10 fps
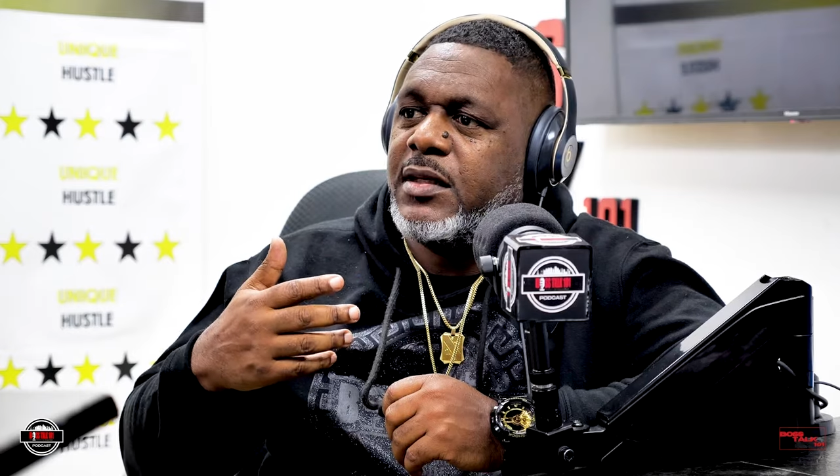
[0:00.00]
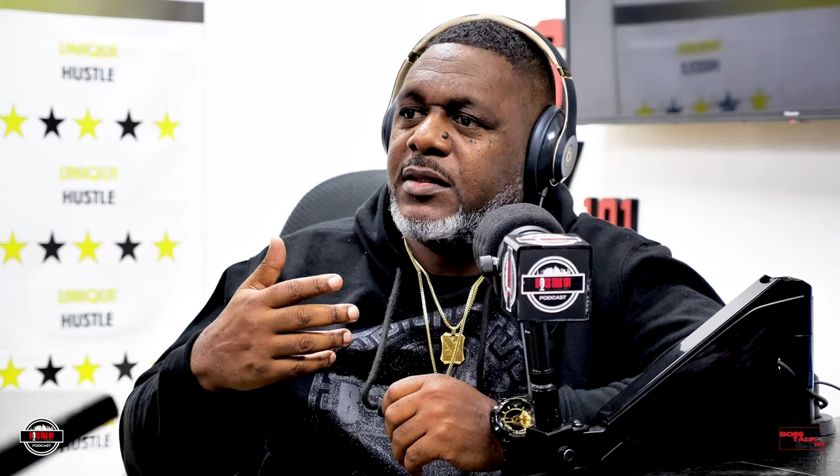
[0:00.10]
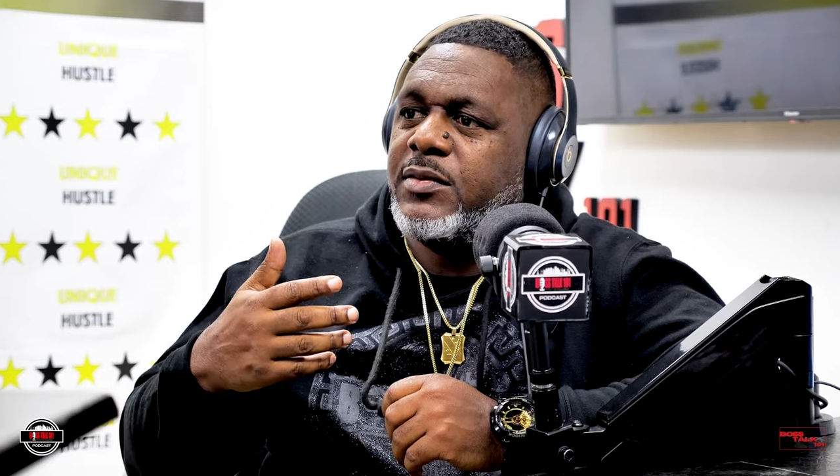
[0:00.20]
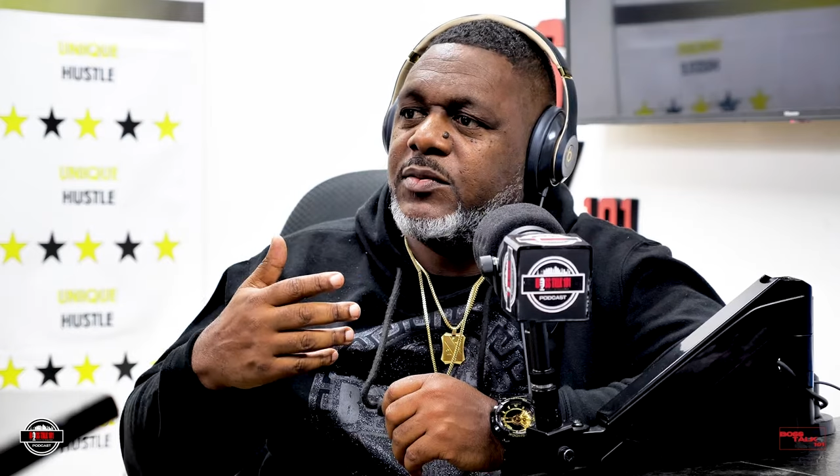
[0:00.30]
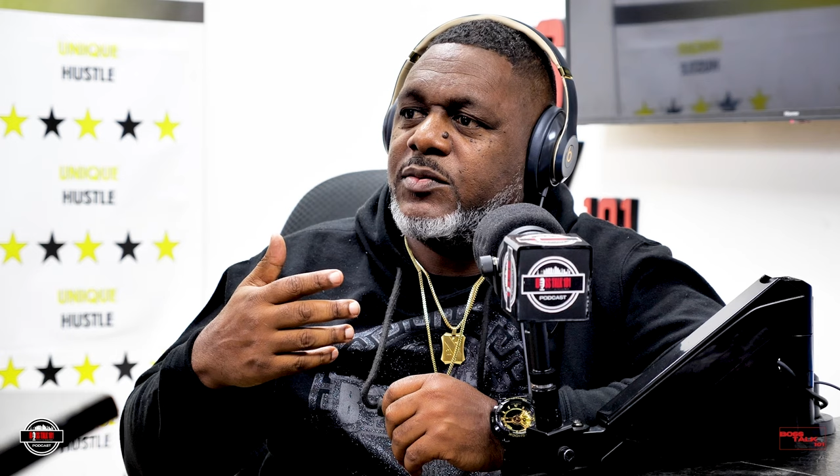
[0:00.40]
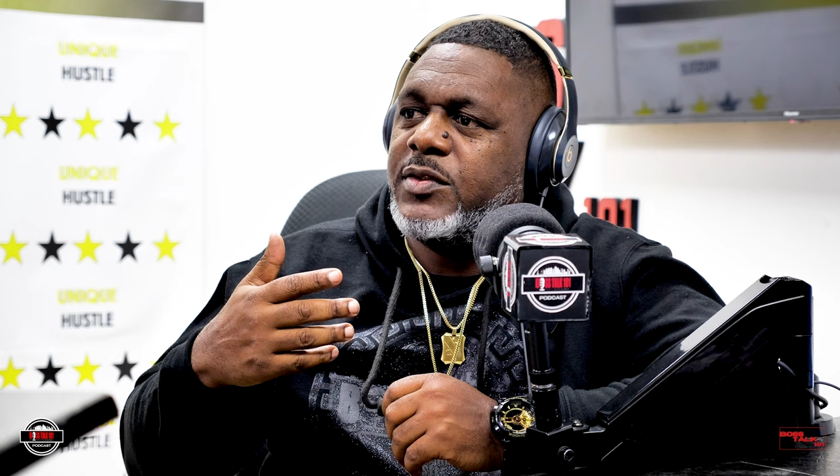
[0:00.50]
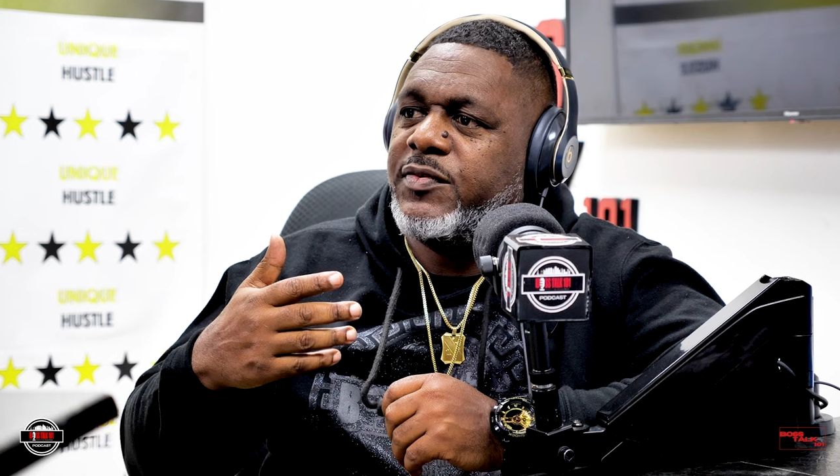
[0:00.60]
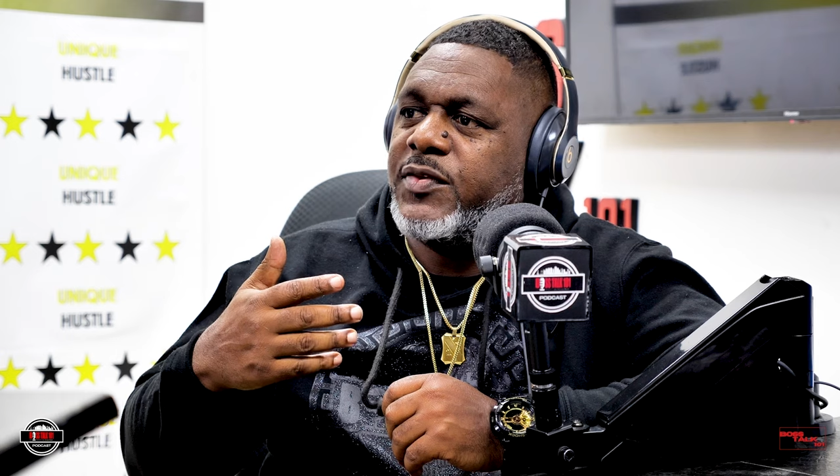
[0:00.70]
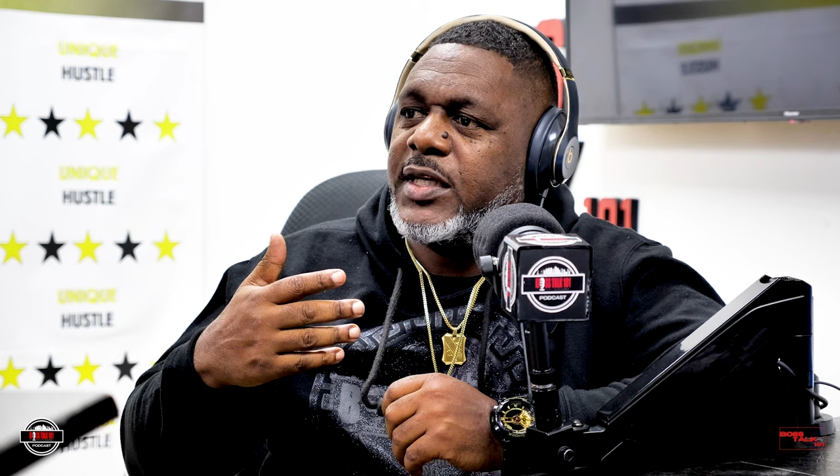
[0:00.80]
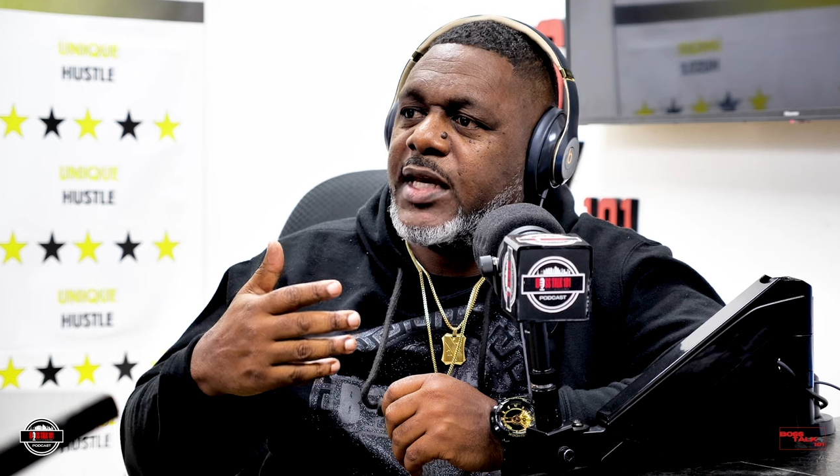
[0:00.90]
the
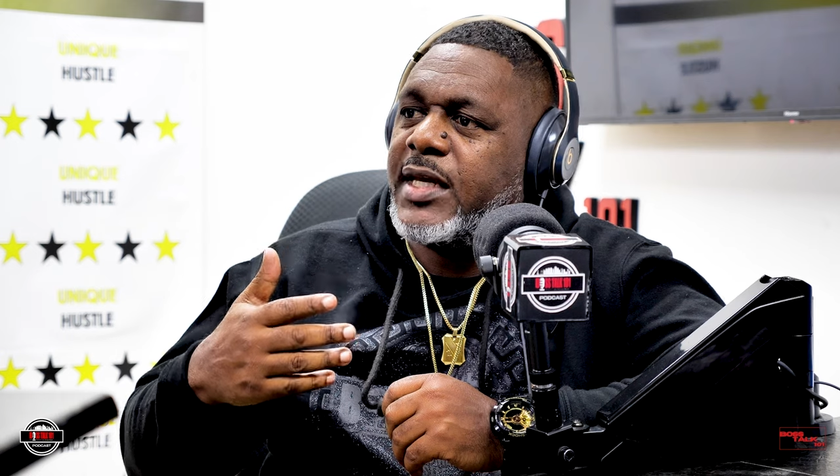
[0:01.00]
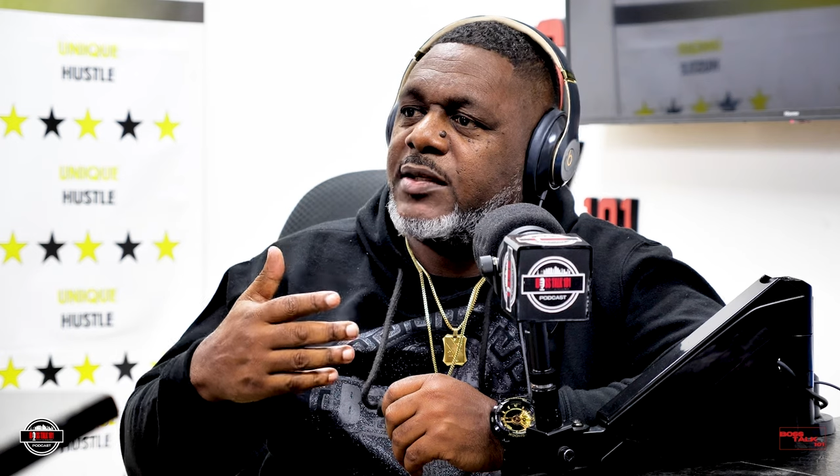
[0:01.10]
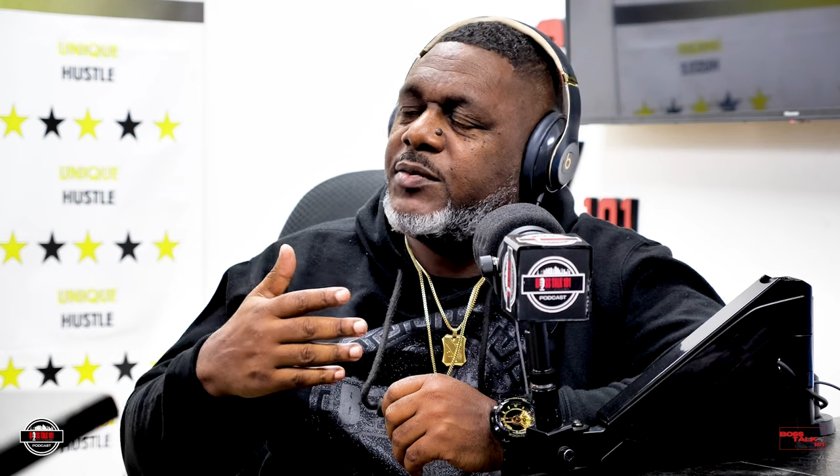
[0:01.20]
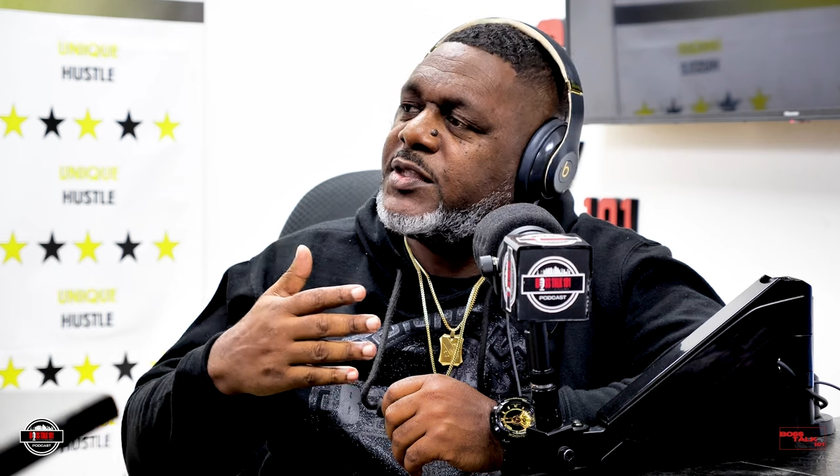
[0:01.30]
different gangs,